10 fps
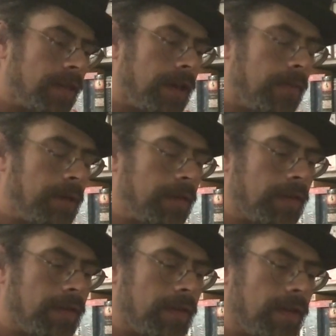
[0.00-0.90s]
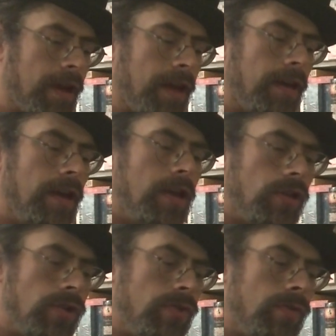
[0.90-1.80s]
of the game as it's designed,
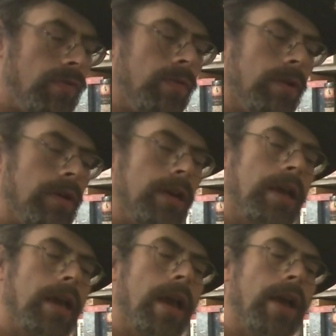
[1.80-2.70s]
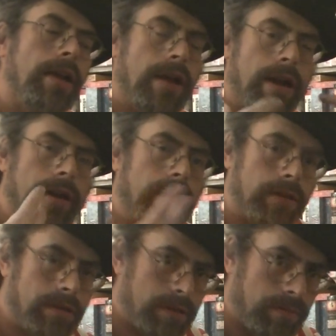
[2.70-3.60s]
you can kind of
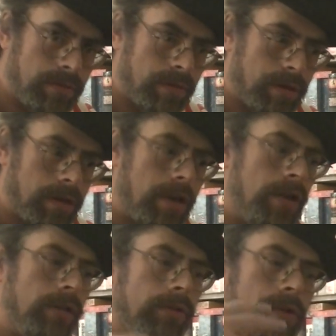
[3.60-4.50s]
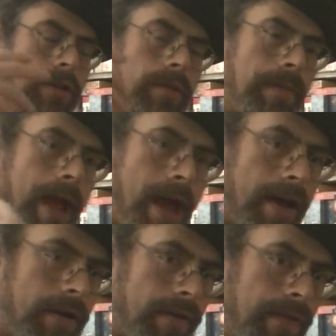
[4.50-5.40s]
learn the board. You learn the
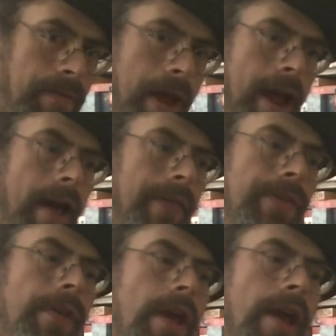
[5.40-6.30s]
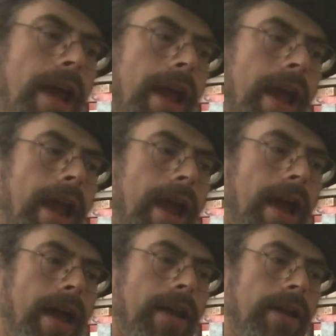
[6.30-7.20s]
pattern of the paths,
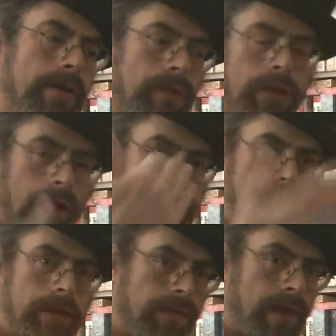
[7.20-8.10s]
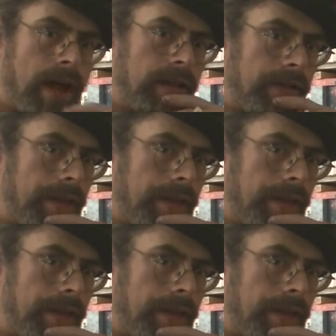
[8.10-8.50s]
and it will largely follow